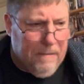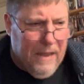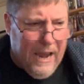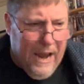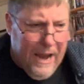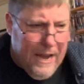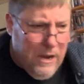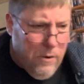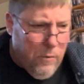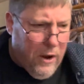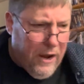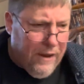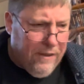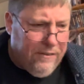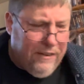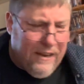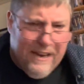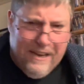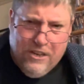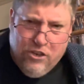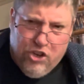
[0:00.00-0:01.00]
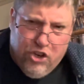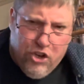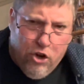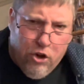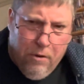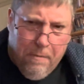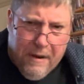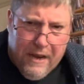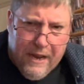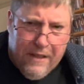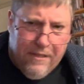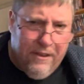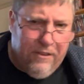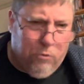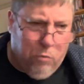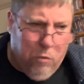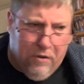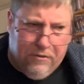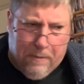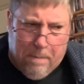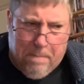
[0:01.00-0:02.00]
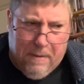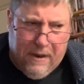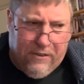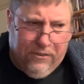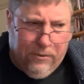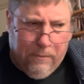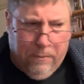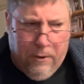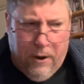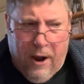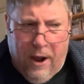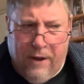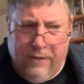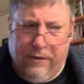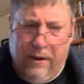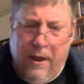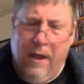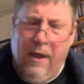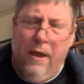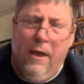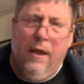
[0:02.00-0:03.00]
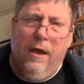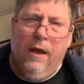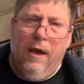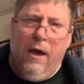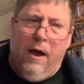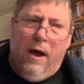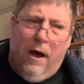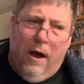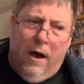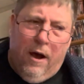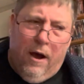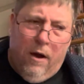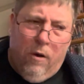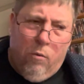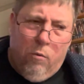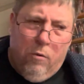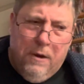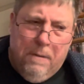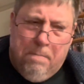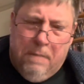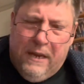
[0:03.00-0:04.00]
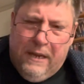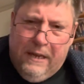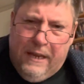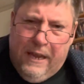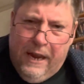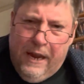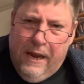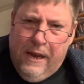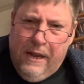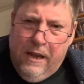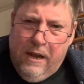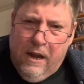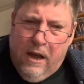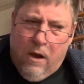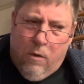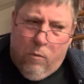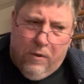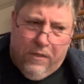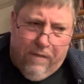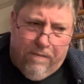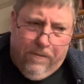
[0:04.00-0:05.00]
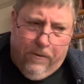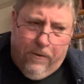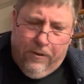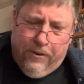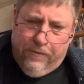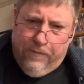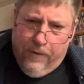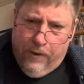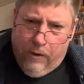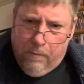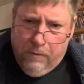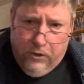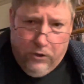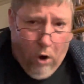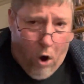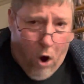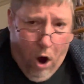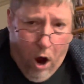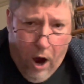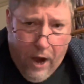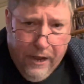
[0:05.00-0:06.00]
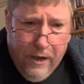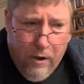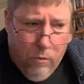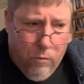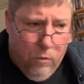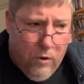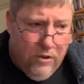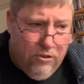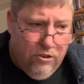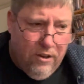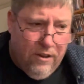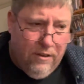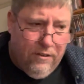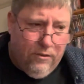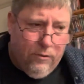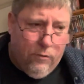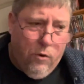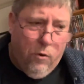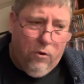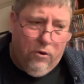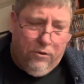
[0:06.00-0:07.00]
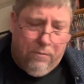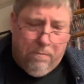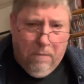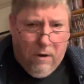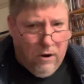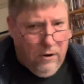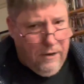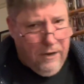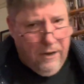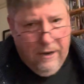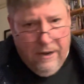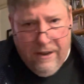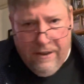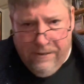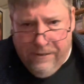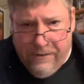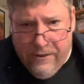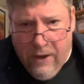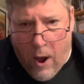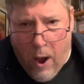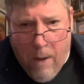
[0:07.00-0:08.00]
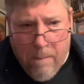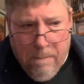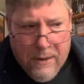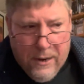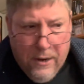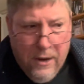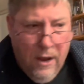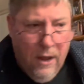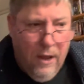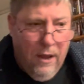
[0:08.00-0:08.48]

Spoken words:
Anyways, in Germany, this was a big surprise. We begin with the first film, Dawn, which is, of course, marketed as Zombi.